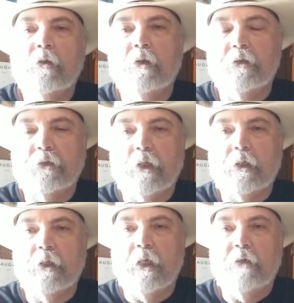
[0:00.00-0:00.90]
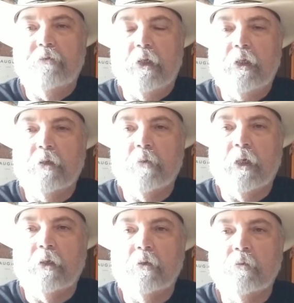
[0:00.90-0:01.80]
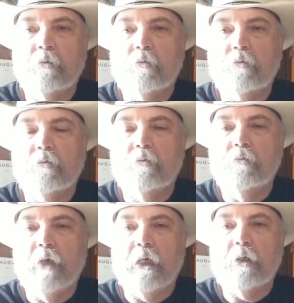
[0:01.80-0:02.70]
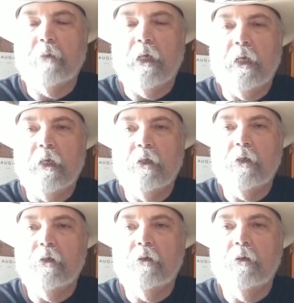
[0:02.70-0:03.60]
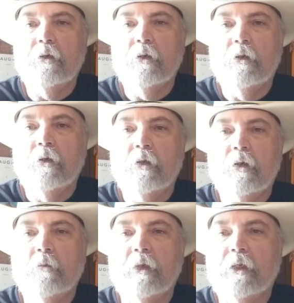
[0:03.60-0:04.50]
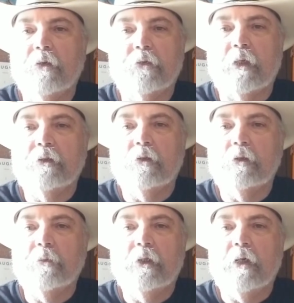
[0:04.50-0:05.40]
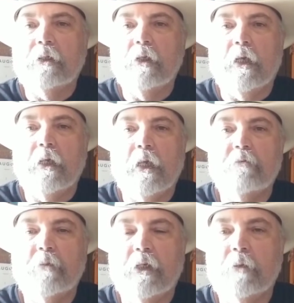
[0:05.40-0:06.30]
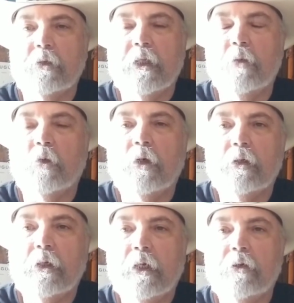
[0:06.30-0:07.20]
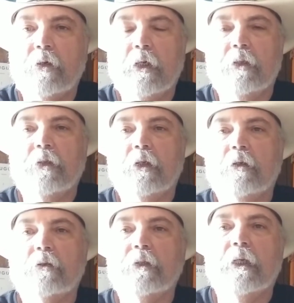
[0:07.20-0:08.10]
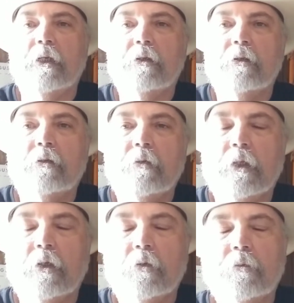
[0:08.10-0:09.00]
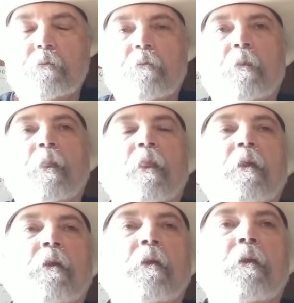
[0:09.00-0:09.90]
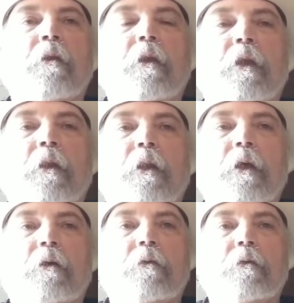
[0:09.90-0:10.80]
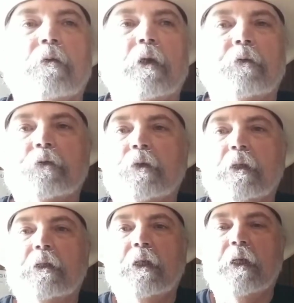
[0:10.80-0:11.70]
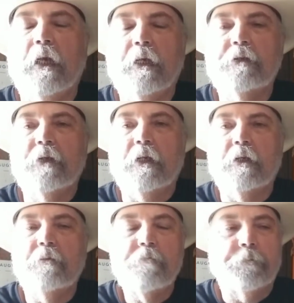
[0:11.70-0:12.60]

They stuck an IV in my back of my hand because I told them, you know, I, I haven't been able to keep water down or anything all day, you know, and uh, I was really dehydrated.